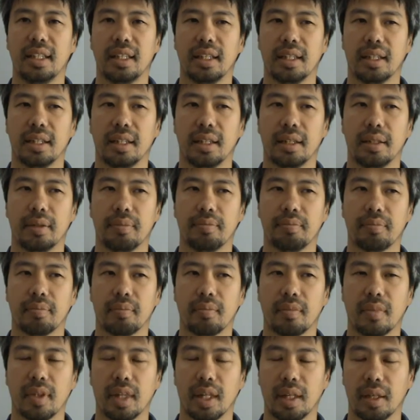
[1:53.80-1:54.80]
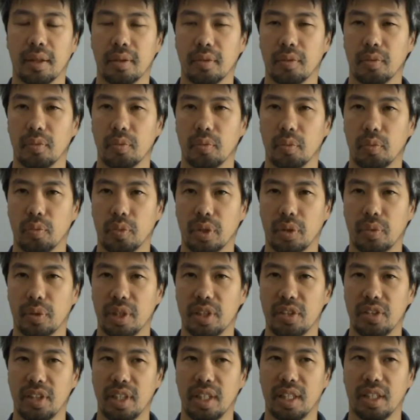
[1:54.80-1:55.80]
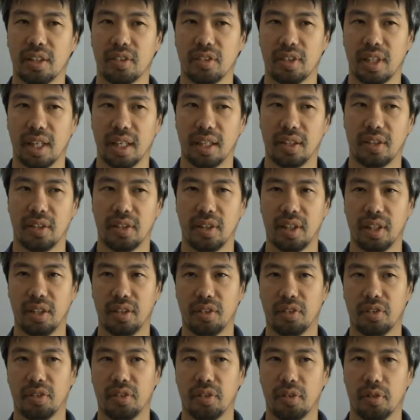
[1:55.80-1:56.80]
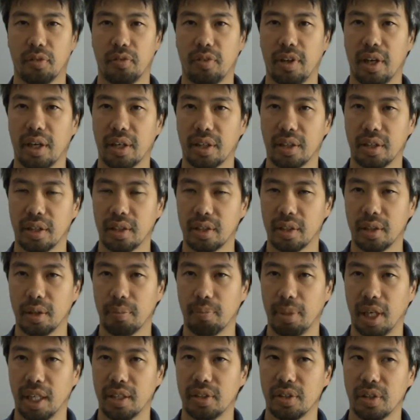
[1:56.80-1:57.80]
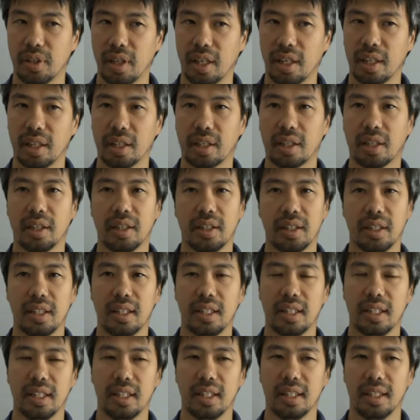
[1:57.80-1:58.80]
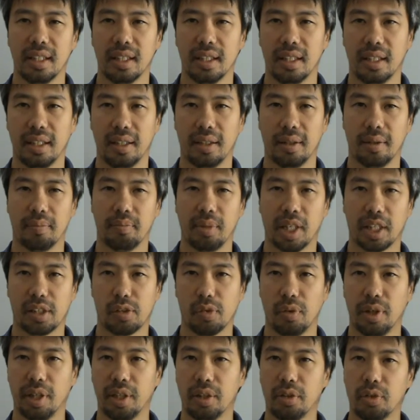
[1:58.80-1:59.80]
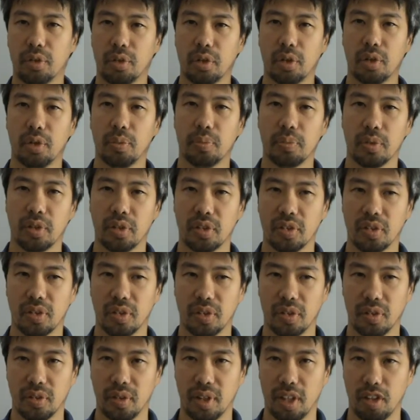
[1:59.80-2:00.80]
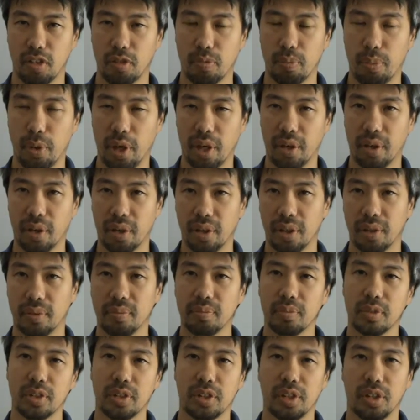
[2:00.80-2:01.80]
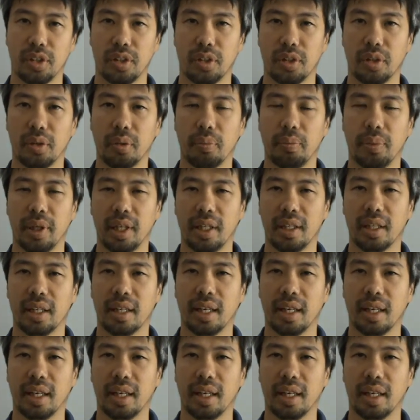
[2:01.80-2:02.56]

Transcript: um, what we see is that his father, the patriarch, um, actually groomed his brother to be the